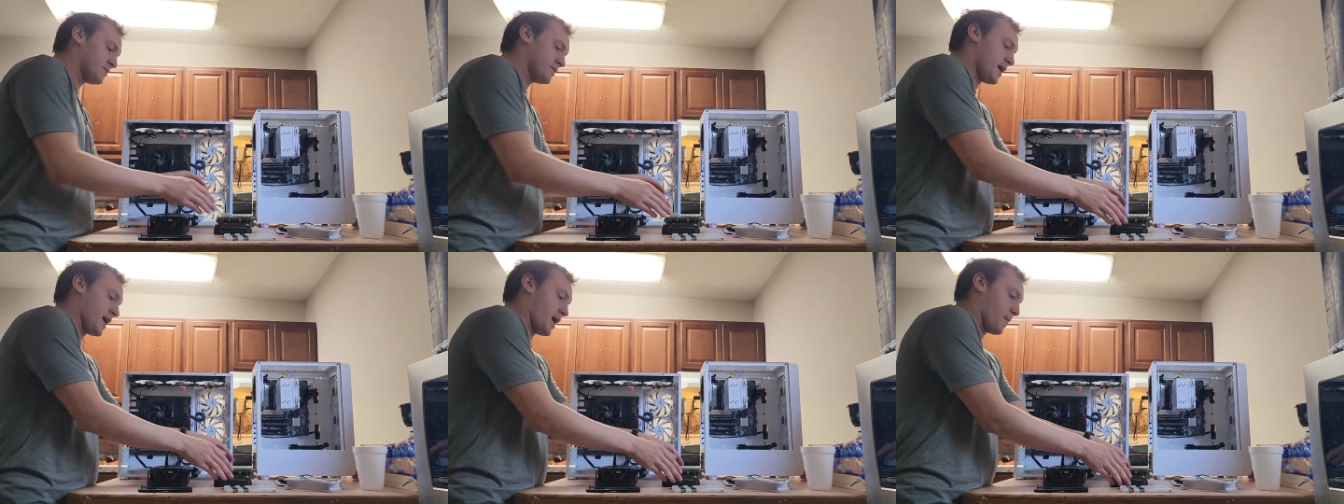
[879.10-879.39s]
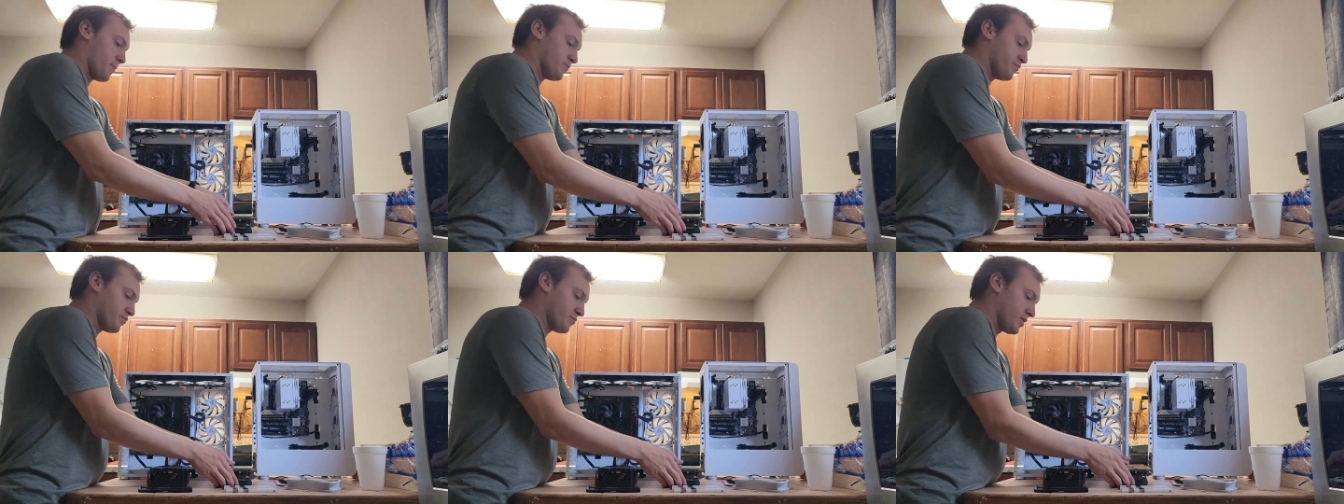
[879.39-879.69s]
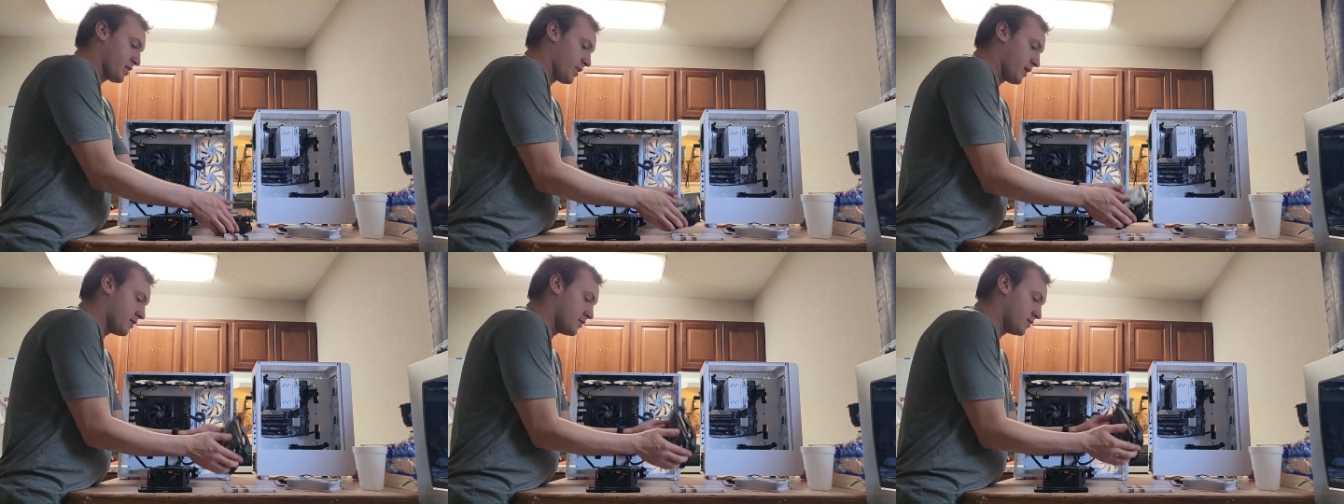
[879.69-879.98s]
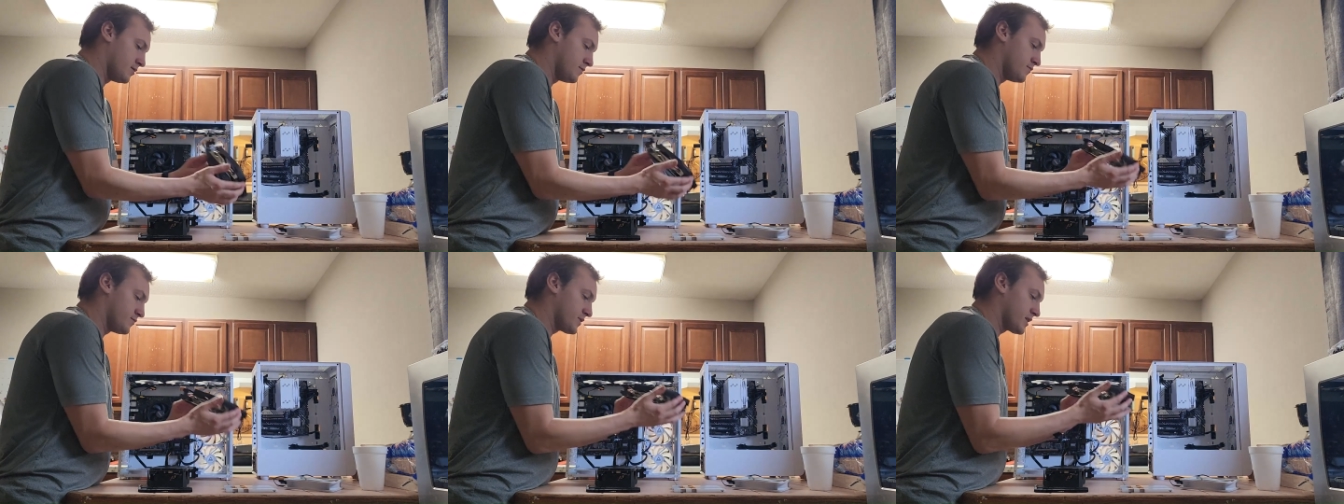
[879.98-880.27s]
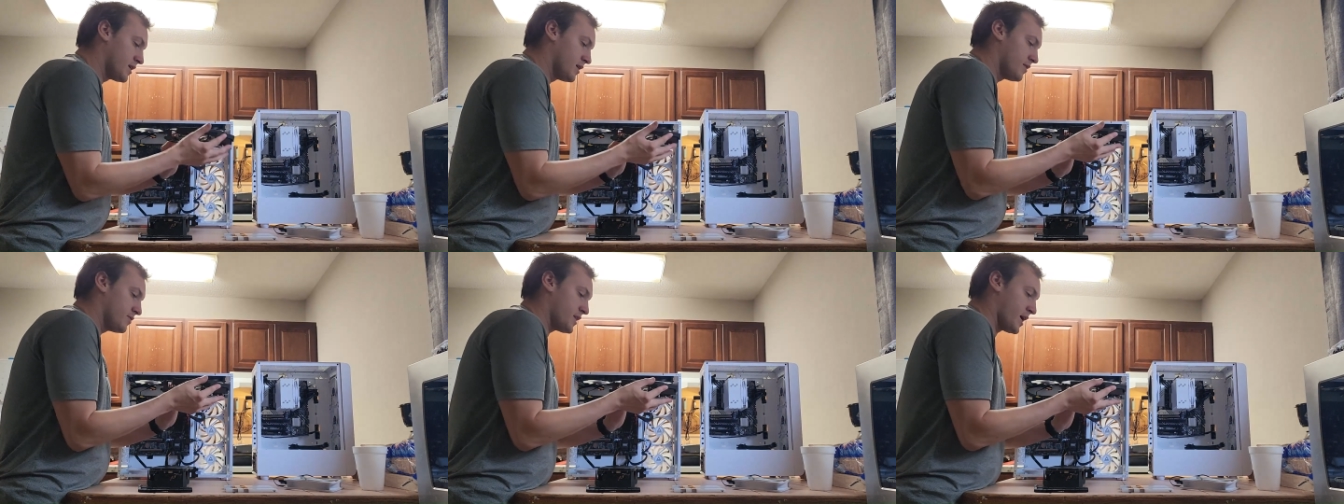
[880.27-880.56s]
Now,
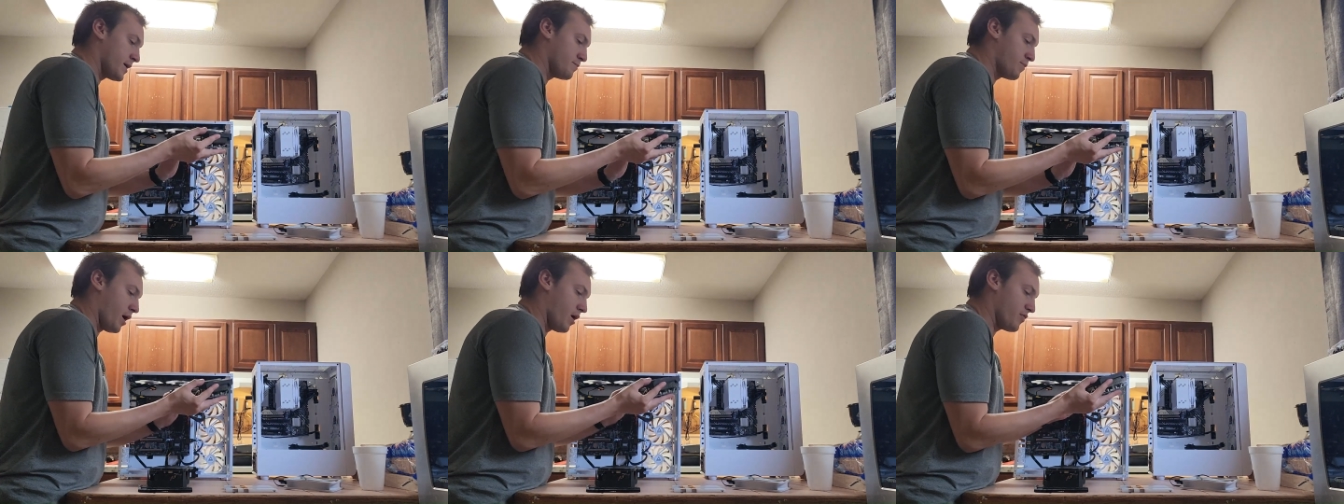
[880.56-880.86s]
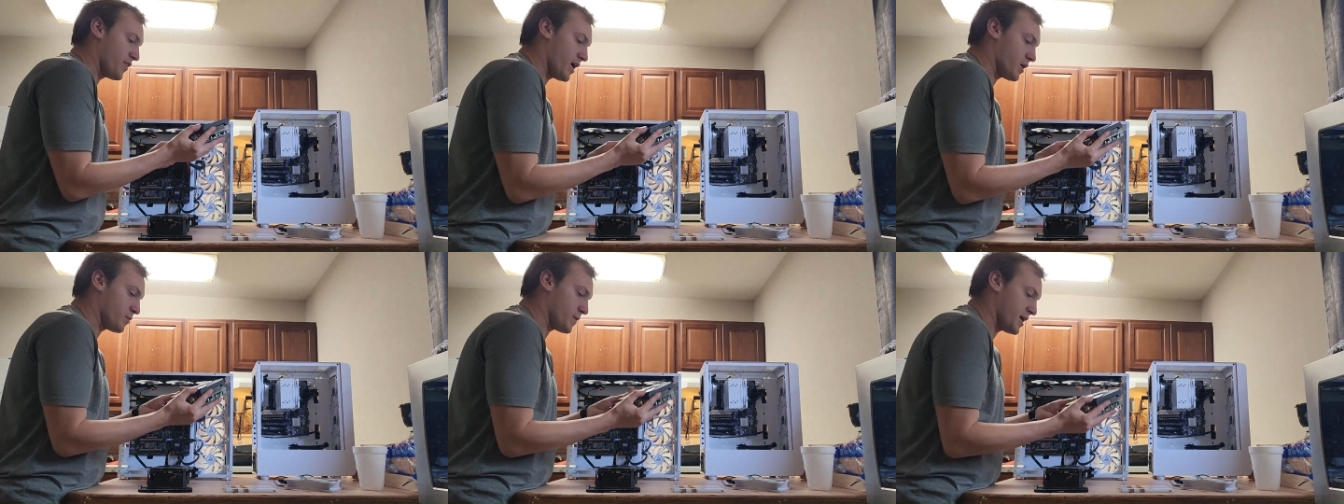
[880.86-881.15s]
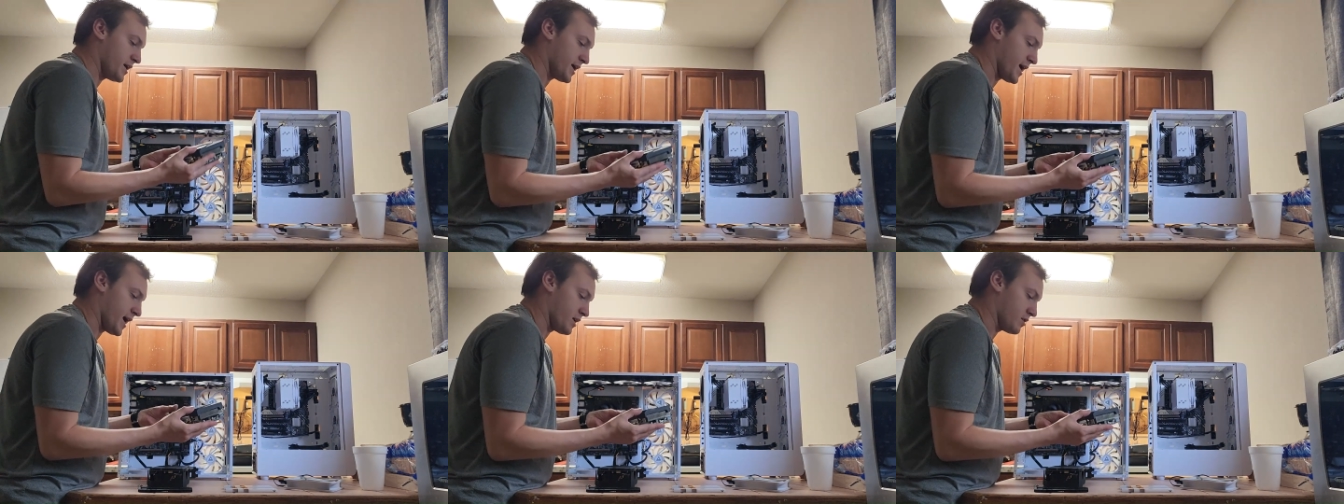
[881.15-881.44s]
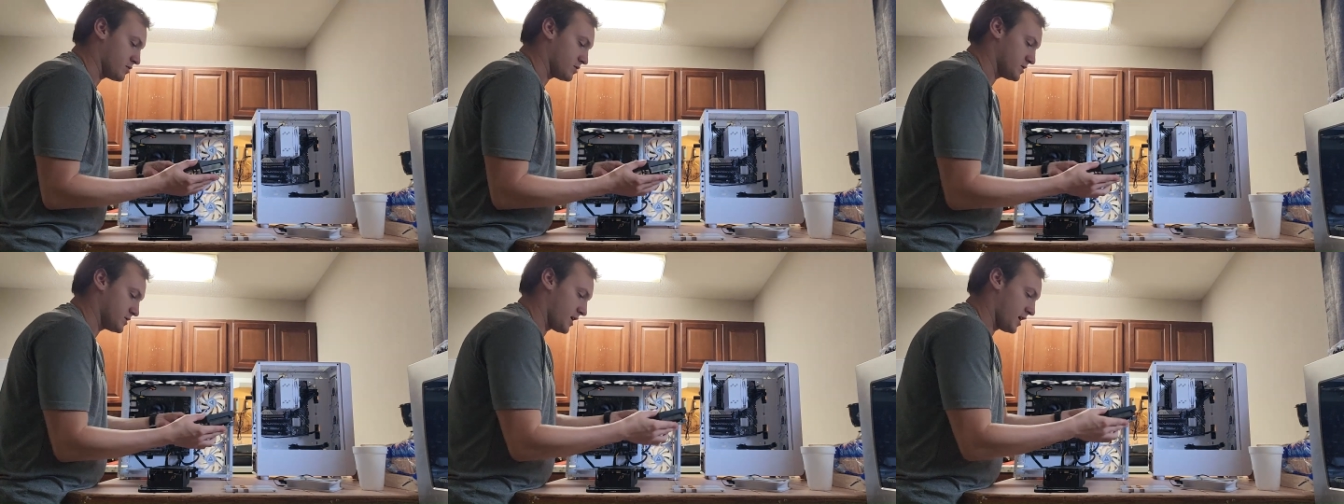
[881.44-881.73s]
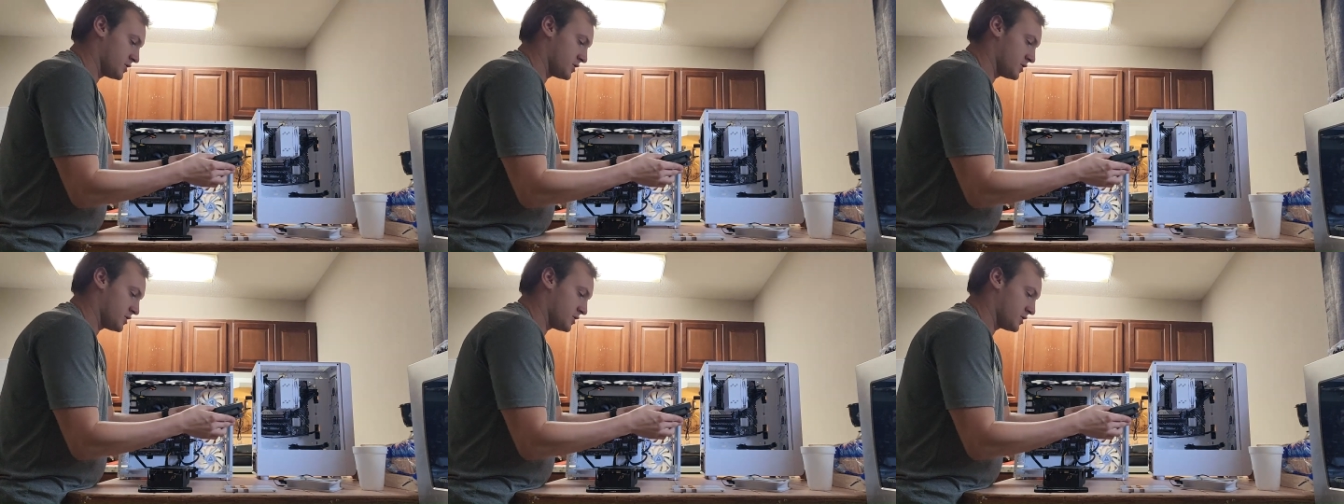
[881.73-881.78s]
they both have radiators.